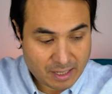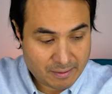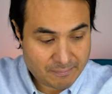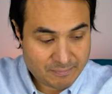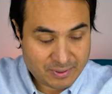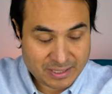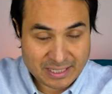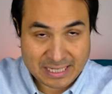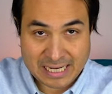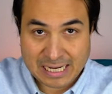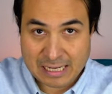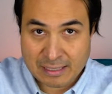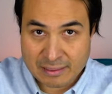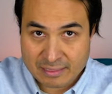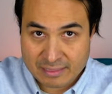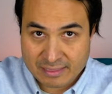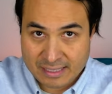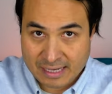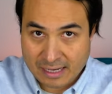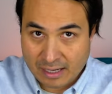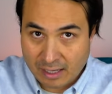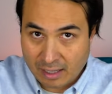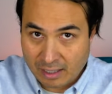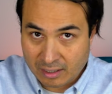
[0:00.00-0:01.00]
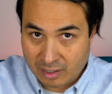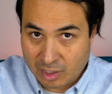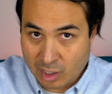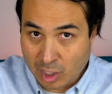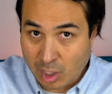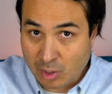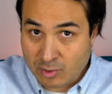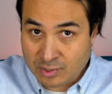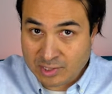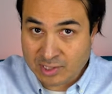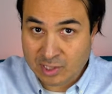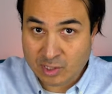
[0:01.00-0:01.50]
beneath that are
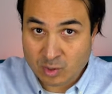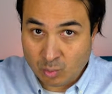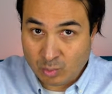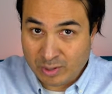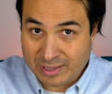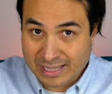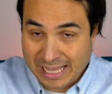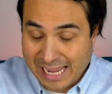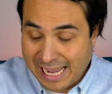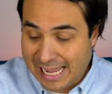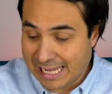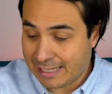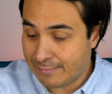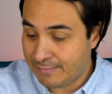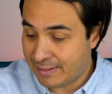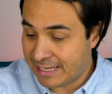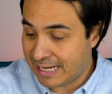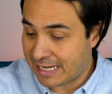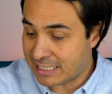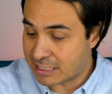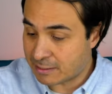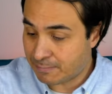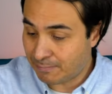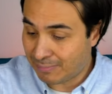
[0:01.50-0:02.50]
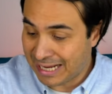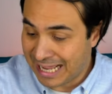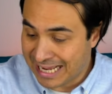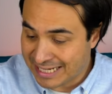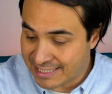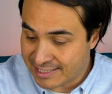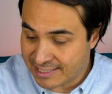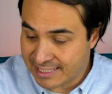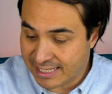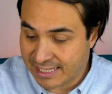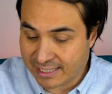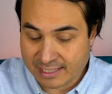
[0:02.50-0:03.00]
coated with ABS
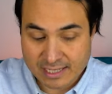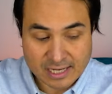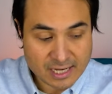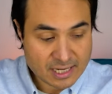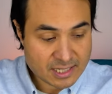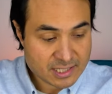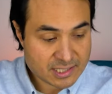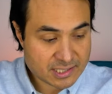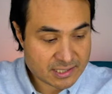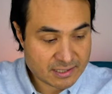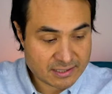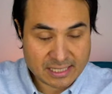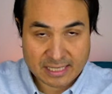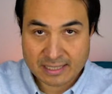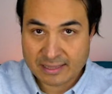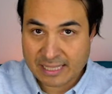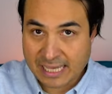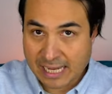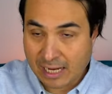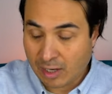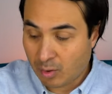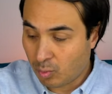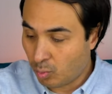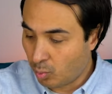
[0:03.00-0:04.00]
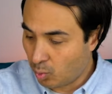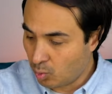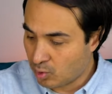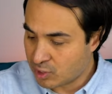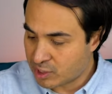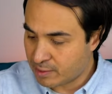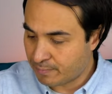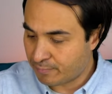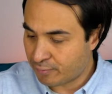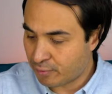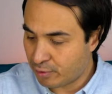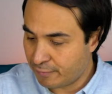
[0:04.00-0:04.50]
plastic so that they are
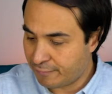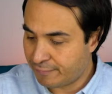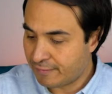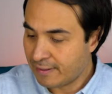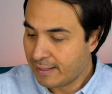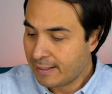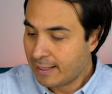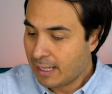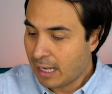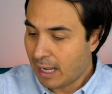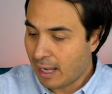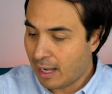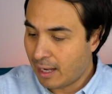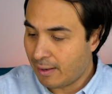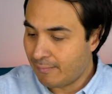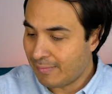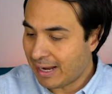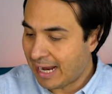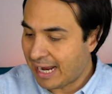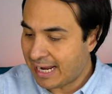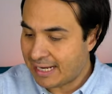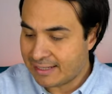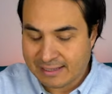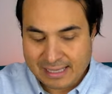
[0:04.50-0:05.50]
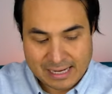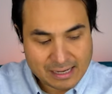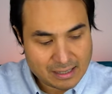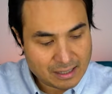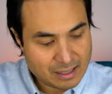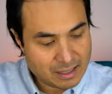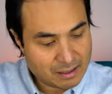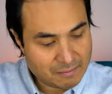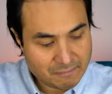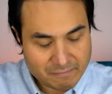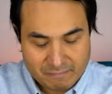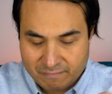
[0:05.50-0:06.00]
waterproof, and they
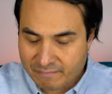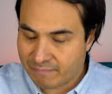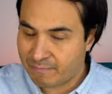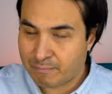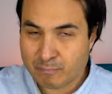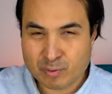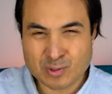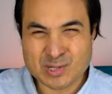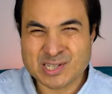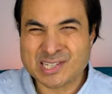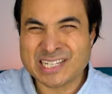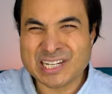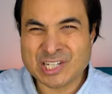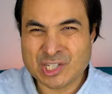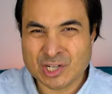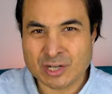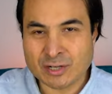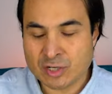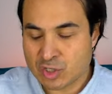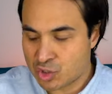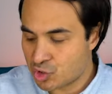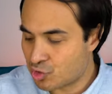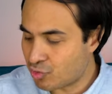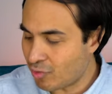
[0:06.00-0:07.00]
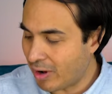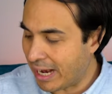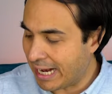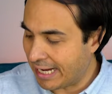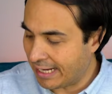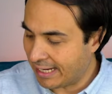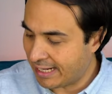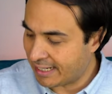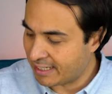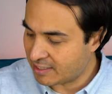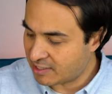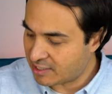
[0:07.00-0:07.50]
are precision
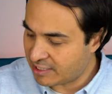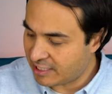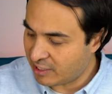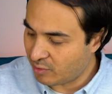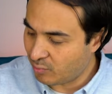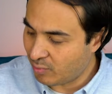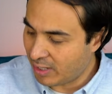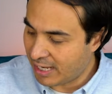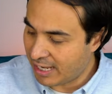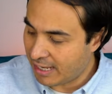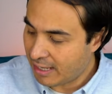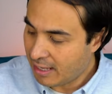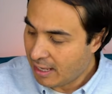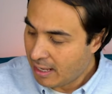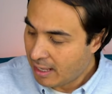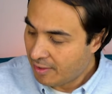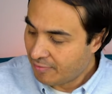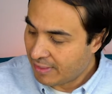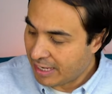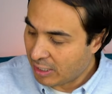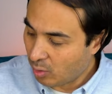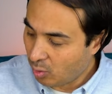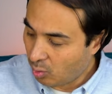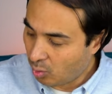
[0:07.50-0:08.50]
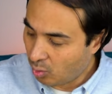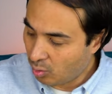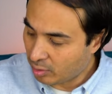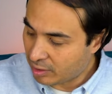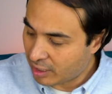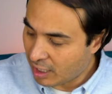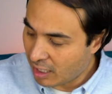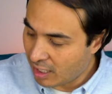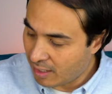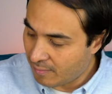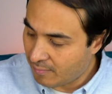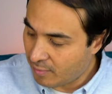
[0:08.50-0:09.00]
draining teaware. They all
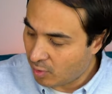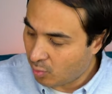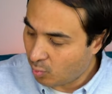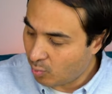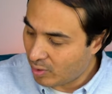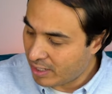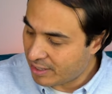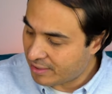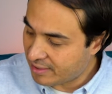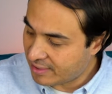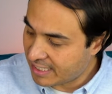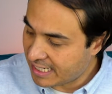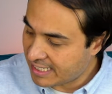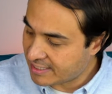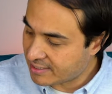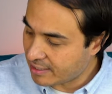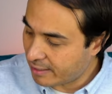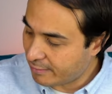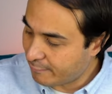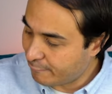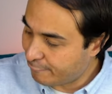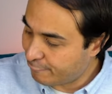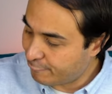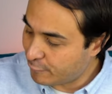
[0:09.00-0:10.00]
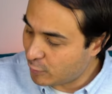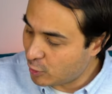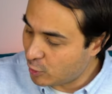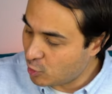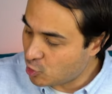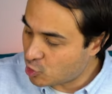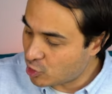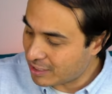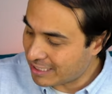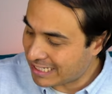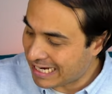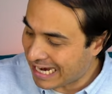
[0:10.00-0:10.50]
come with these
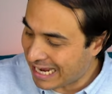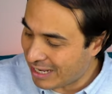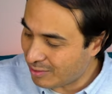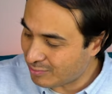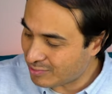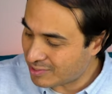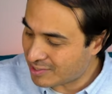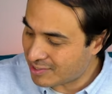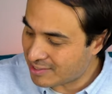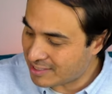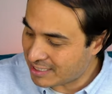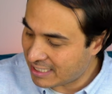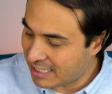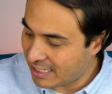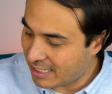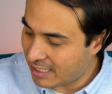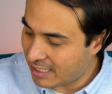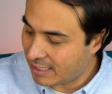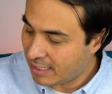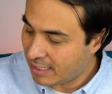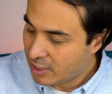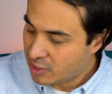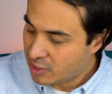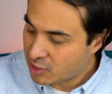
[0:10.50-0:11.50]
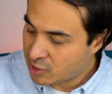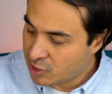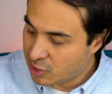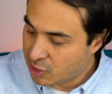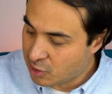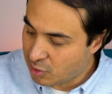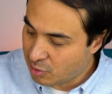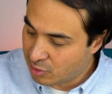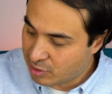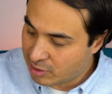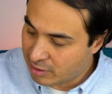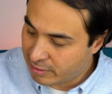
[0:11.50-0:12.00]
infusion counters here, so
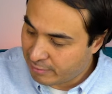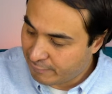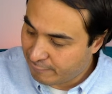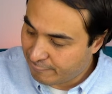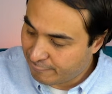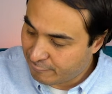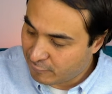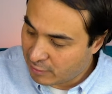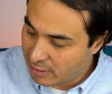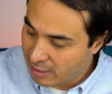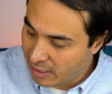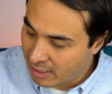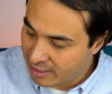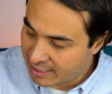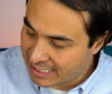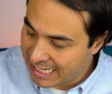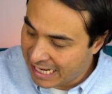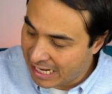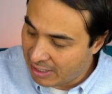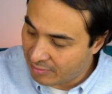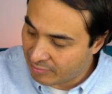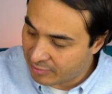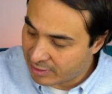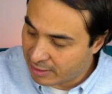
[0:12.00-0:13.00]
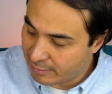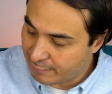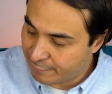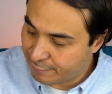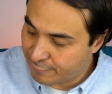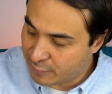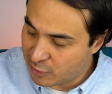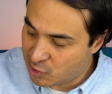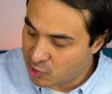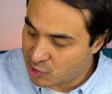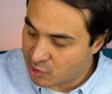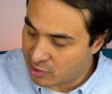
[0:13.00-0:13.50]
you can count the
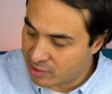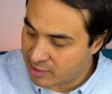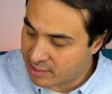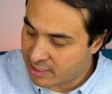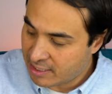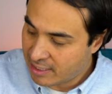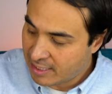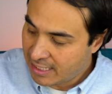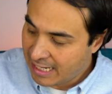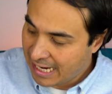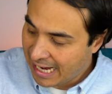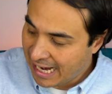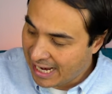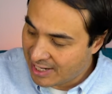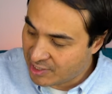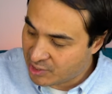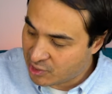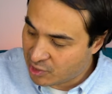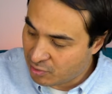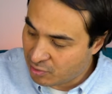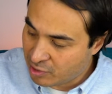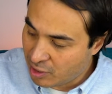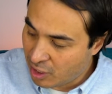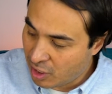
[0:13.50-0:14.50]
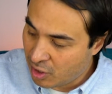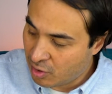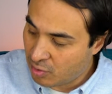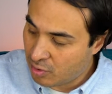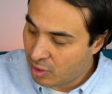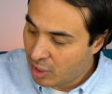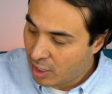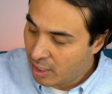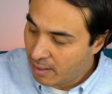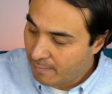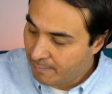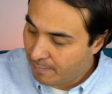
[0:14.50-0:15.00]
infusions as you go
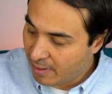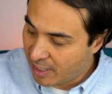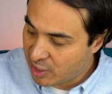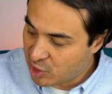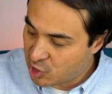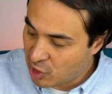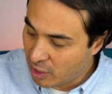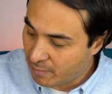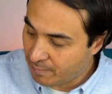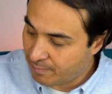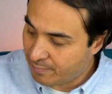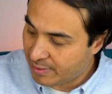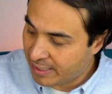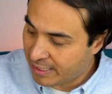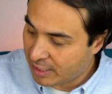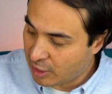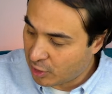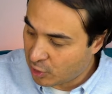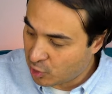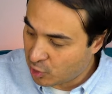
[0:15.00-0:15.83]
by jumping